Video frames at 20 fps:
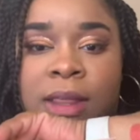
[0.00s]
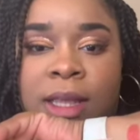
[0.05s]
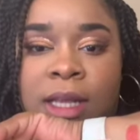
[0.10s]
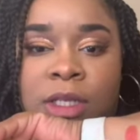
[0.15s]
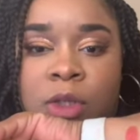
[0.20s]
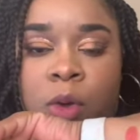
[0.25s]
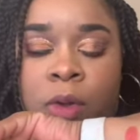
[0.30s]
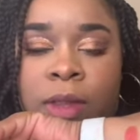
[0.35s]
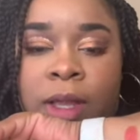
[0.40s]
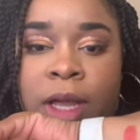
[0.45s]

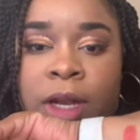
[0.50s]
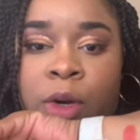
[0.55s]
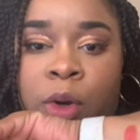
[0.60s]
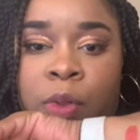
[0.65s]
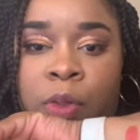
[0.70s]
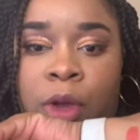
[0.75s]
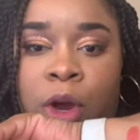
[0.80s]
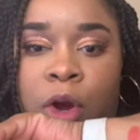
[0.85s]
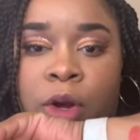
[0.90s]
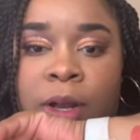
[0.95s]
this on the inner
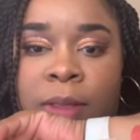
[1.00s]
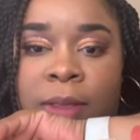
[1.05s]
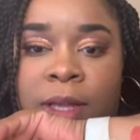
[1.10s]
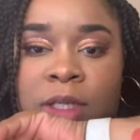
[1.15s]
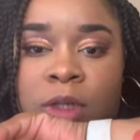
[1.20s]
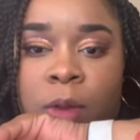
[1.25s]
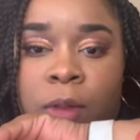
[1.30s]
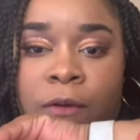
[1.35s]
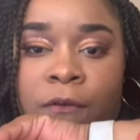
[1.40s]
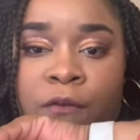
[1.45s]
third, and
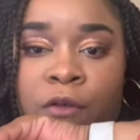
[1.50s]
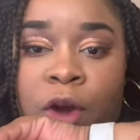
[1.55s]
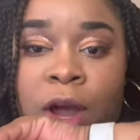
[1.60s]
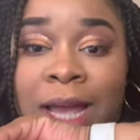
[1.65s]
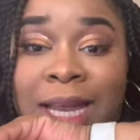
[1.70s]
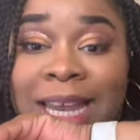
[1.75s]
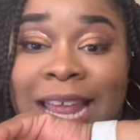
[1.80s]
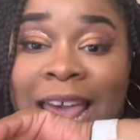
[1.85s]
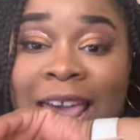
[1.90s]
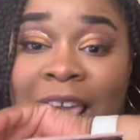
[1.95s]
this on the
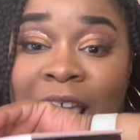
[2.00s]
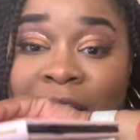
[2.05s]
front.